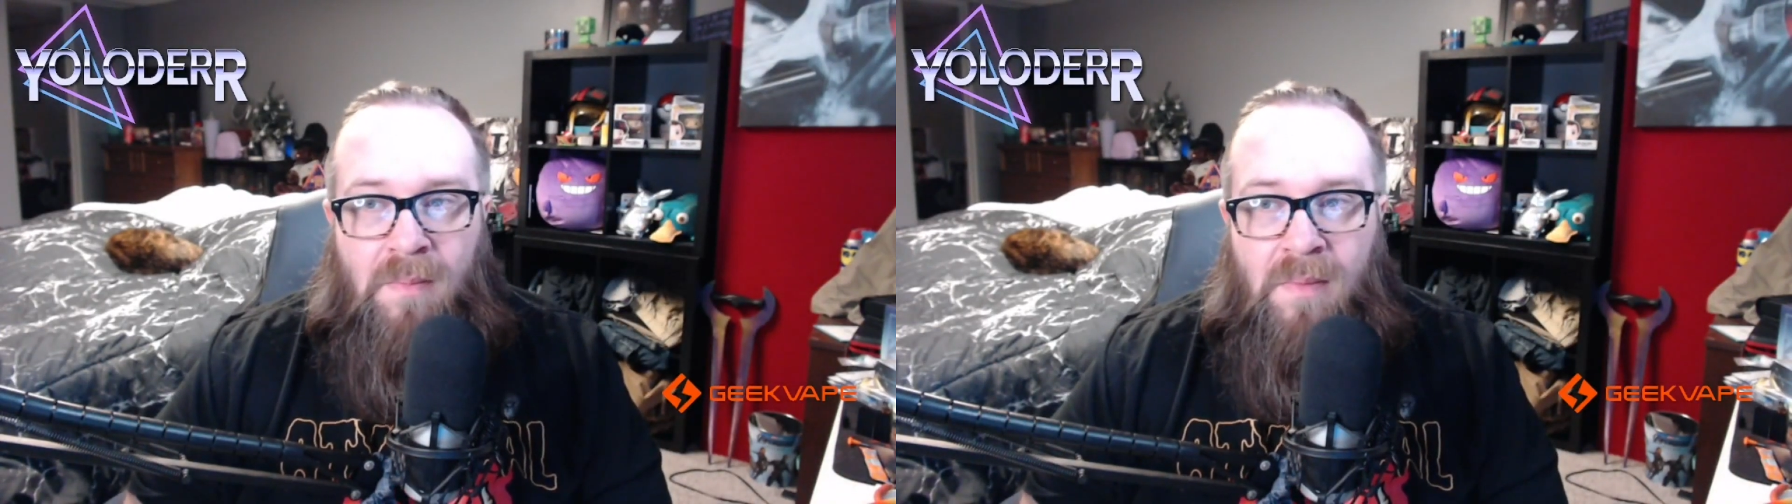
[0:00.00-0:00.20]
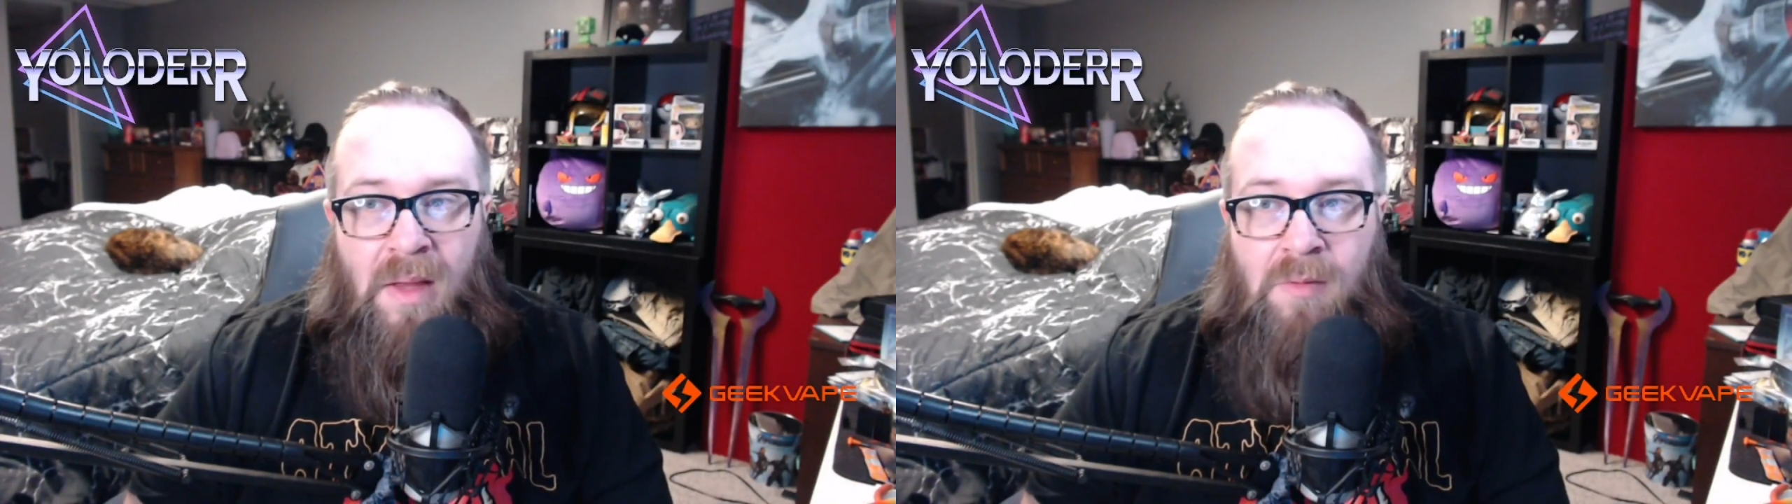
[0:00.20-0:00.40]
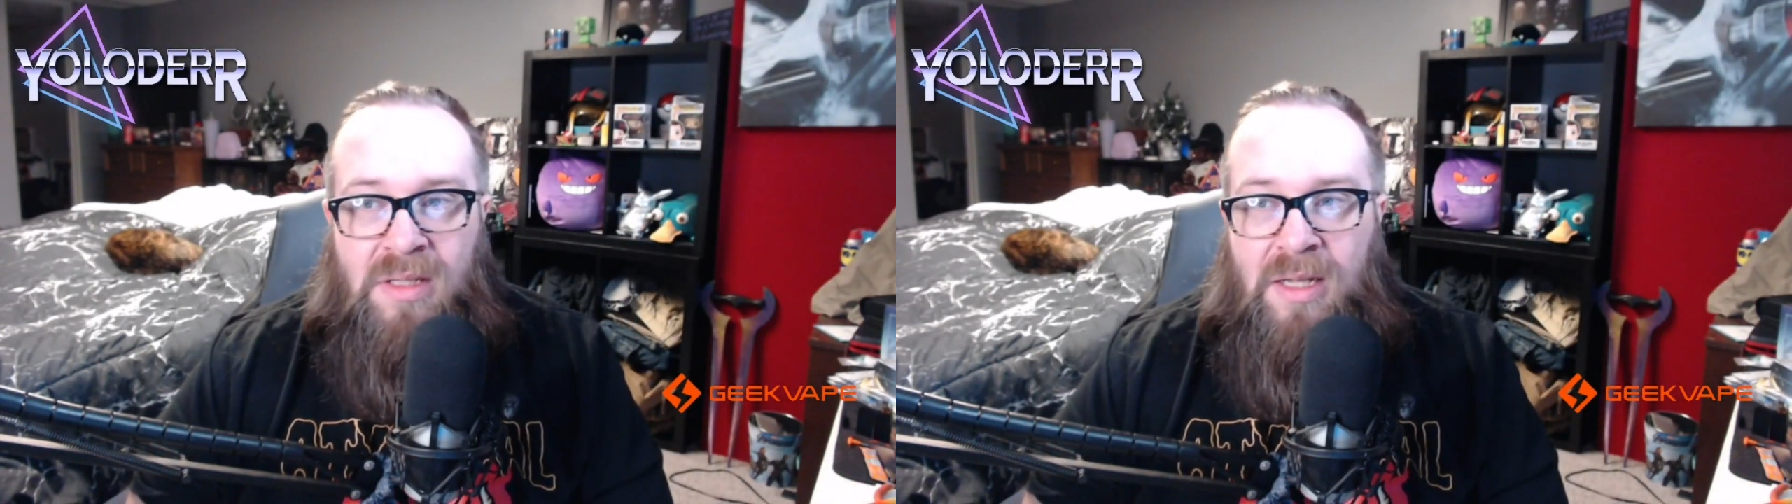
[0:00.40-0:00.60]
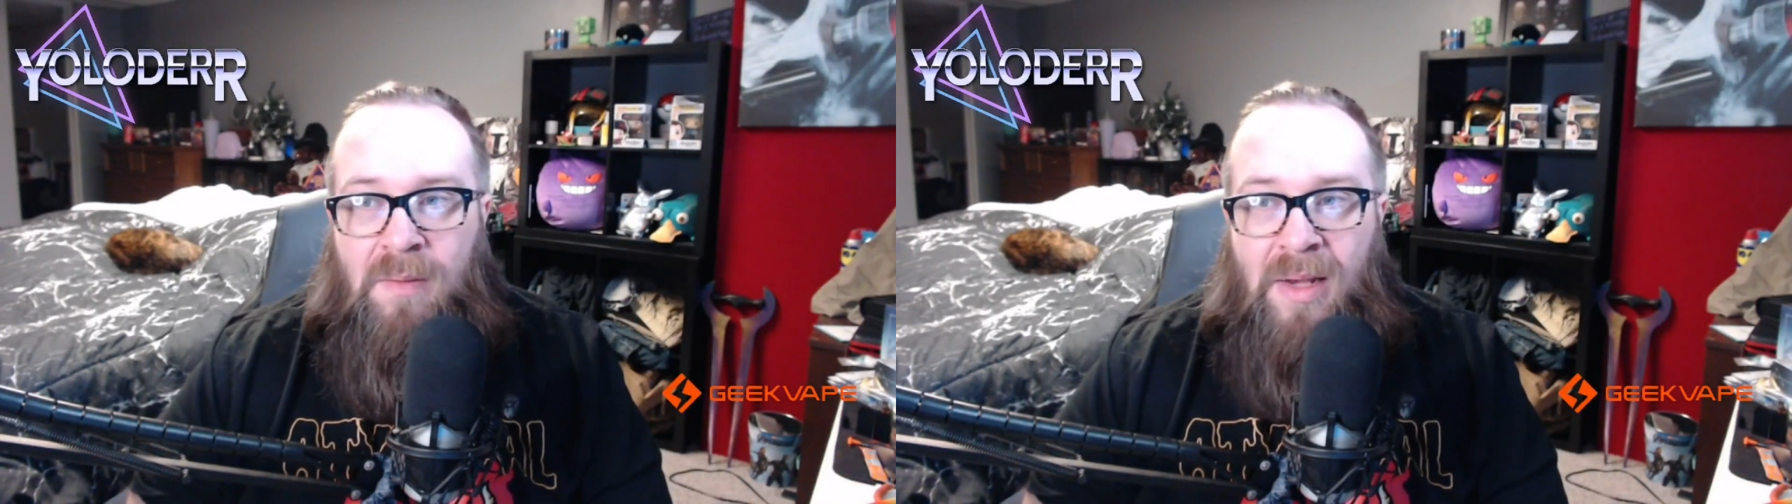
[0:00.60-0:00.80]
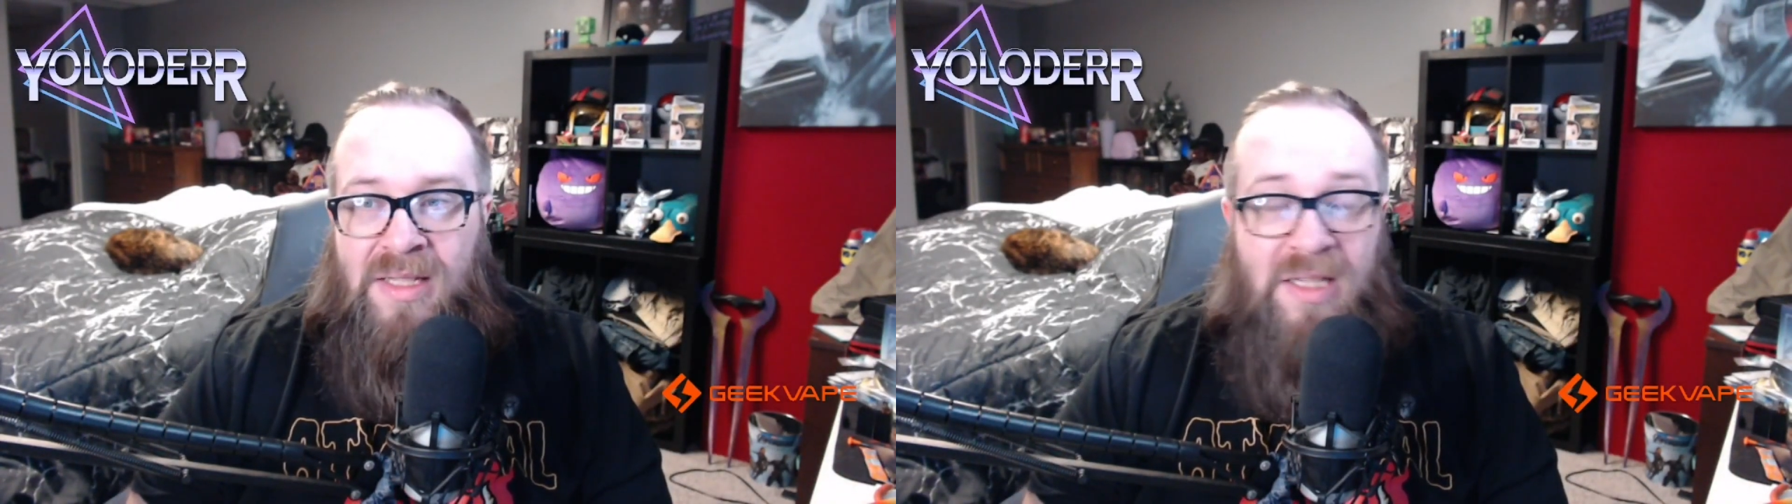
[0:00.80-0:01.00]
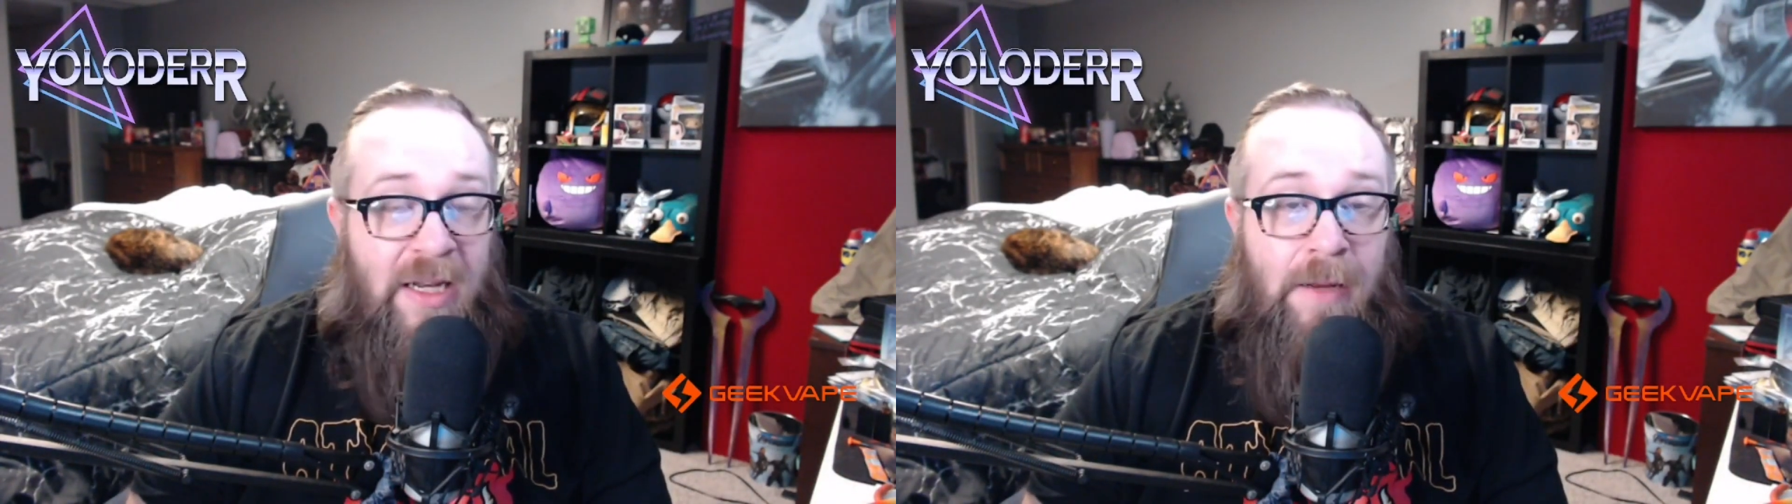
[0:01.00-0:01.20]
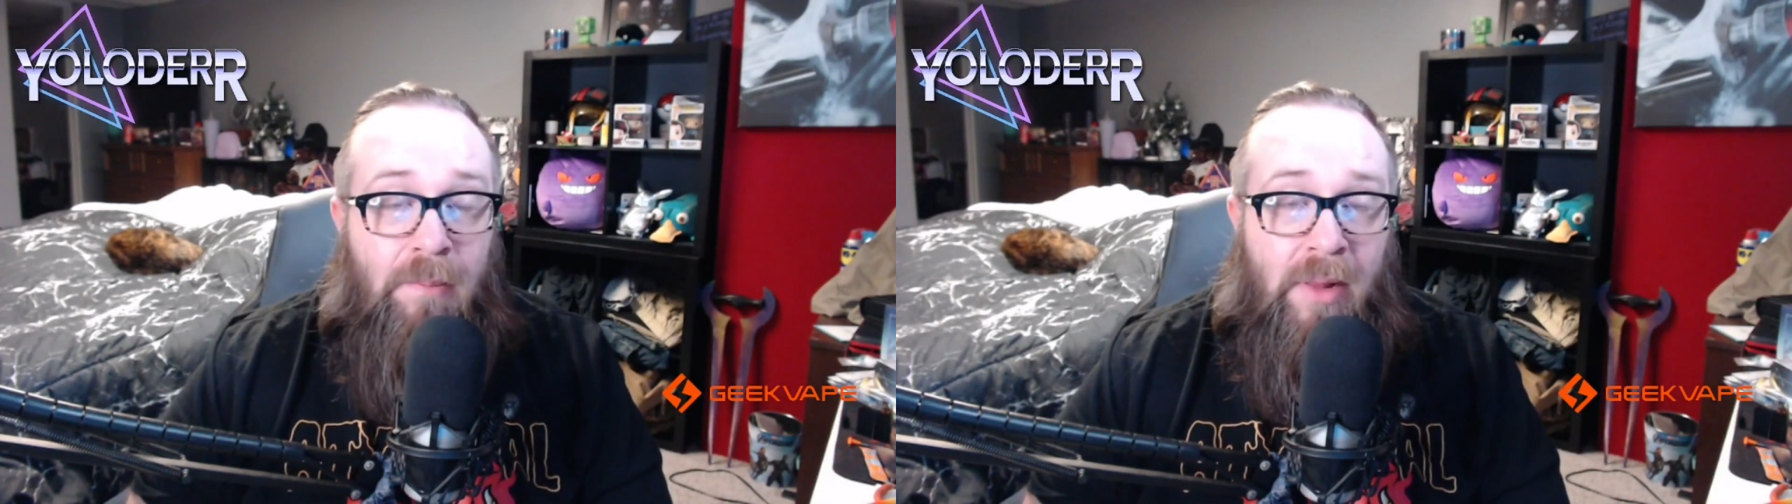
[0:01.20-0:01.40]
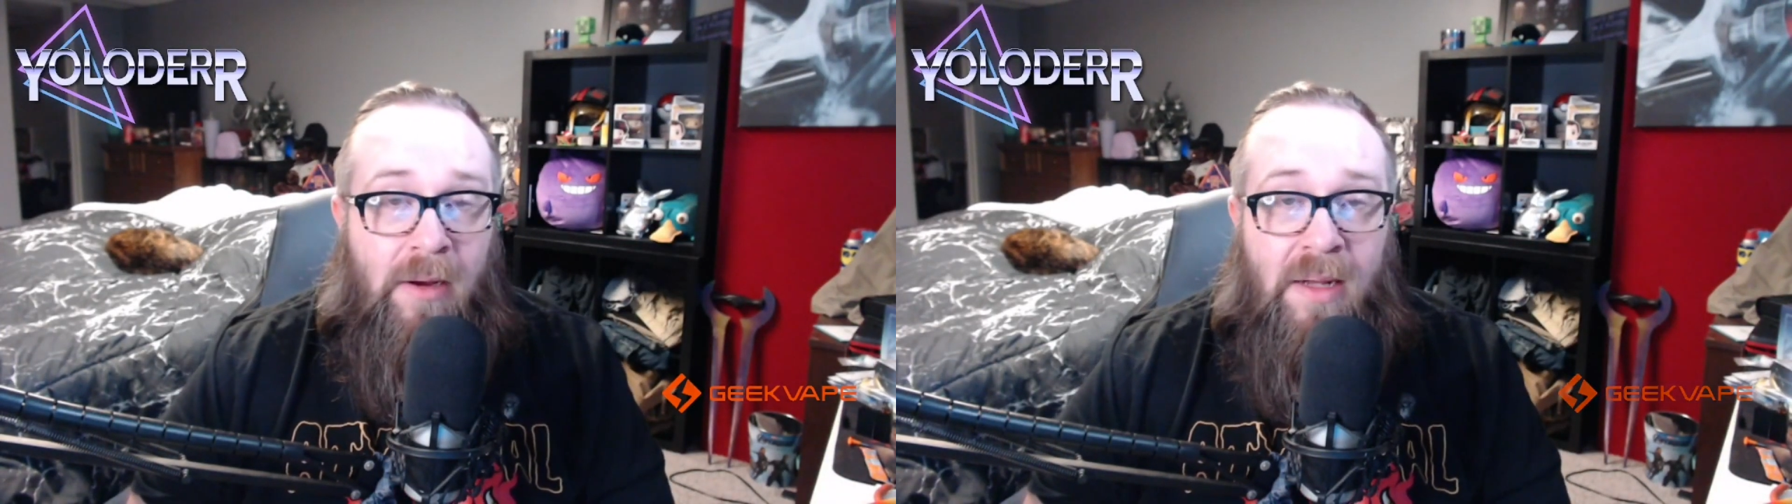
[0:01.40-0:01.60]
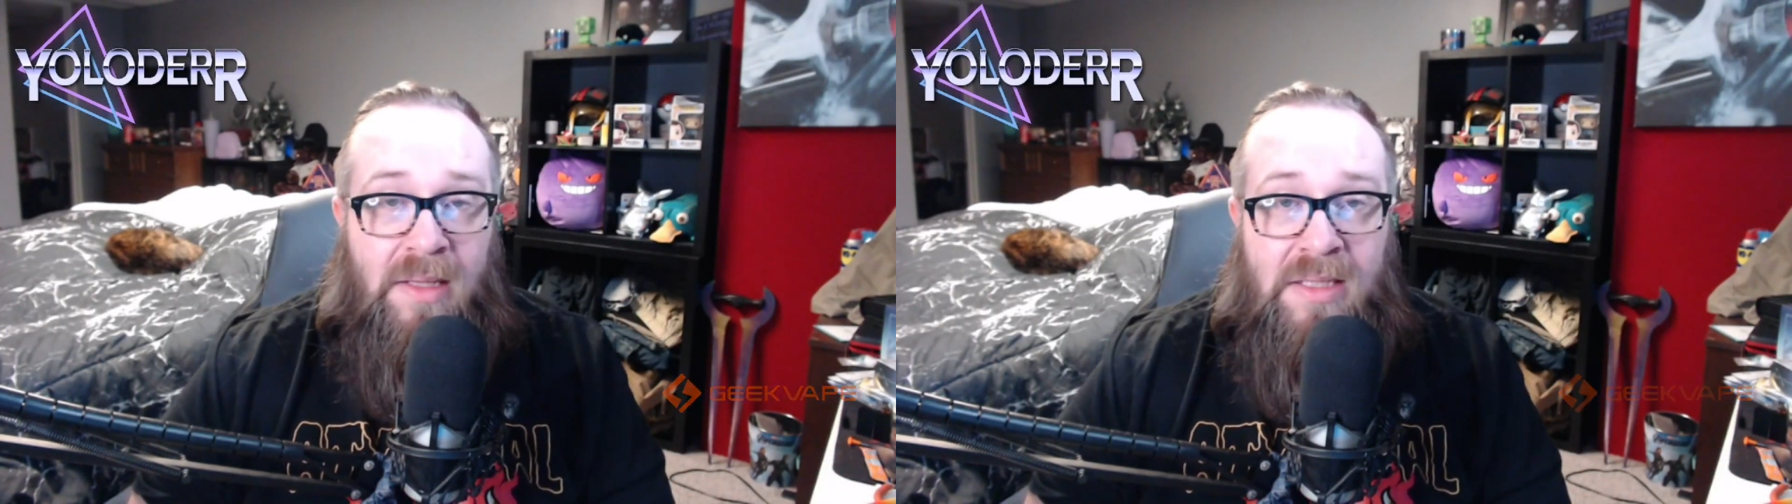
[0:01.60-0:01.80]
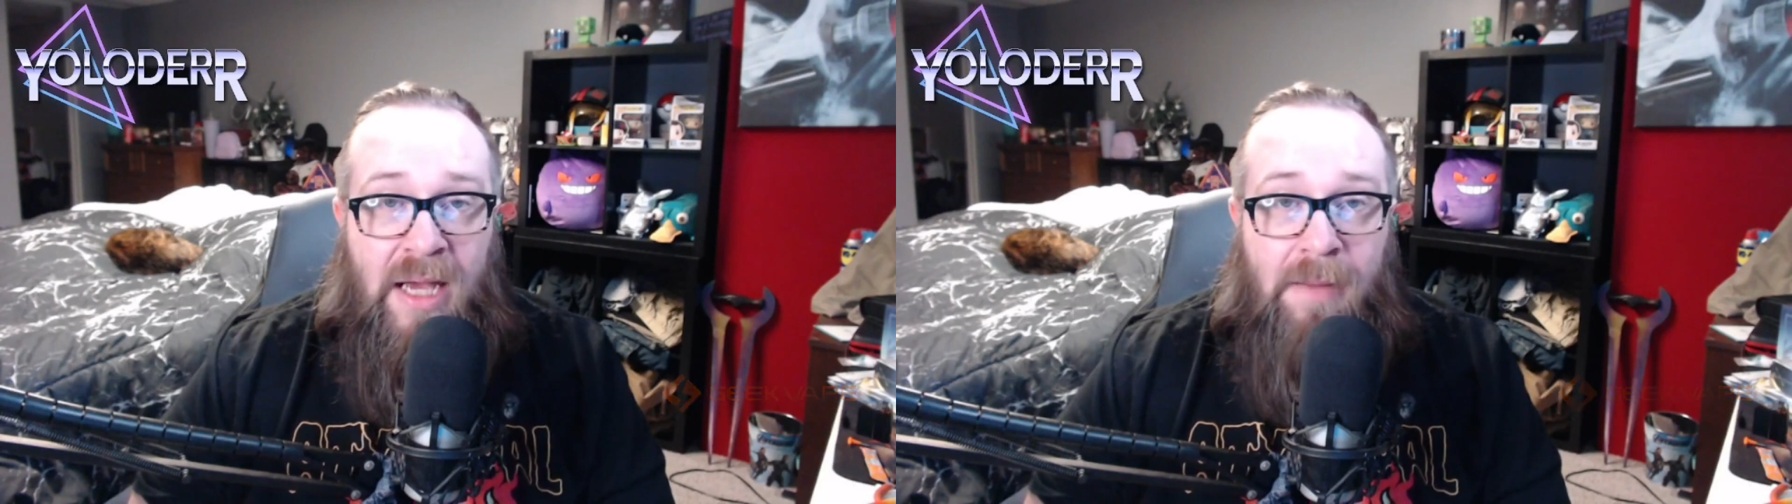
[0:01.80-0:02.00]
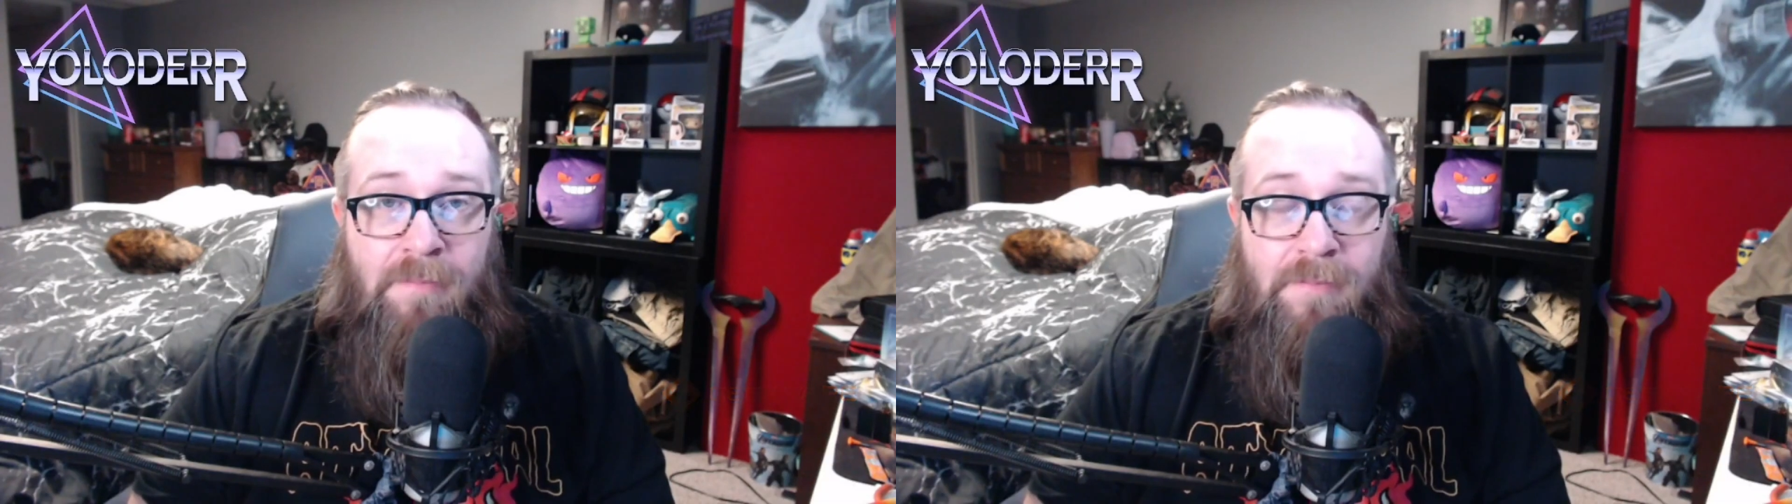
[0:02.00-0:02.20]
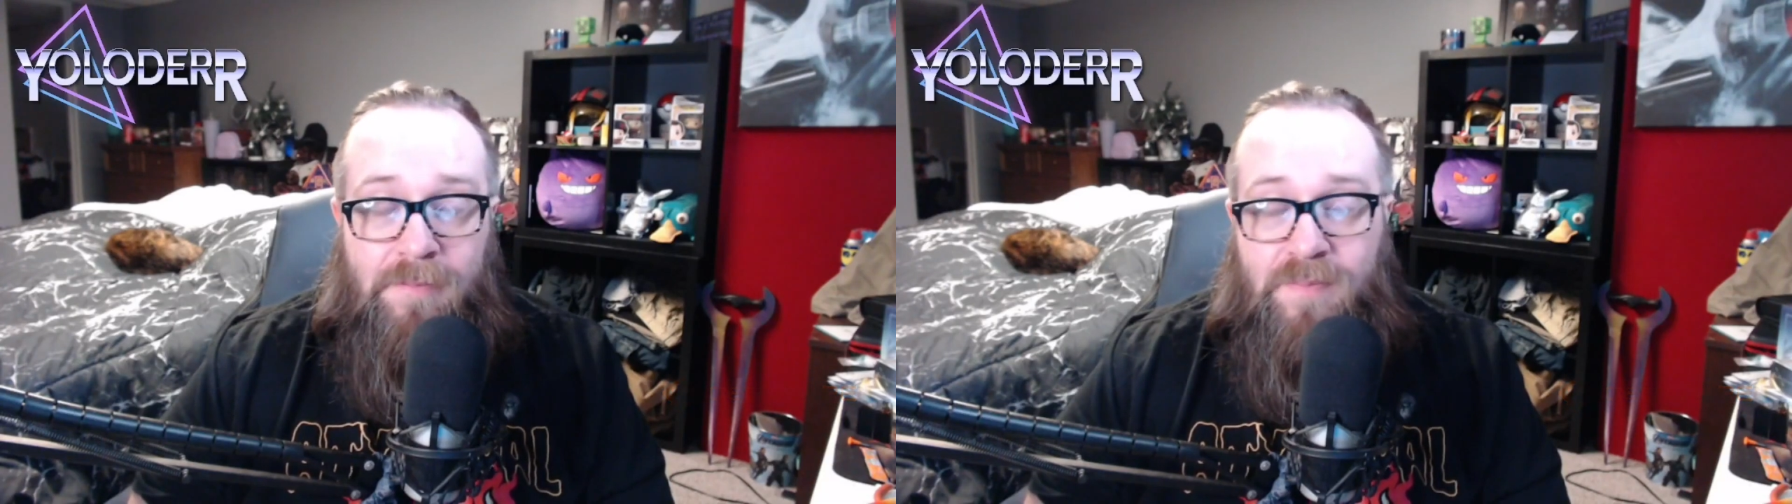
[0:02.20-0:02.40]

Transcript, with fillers: that was in my CD player at the time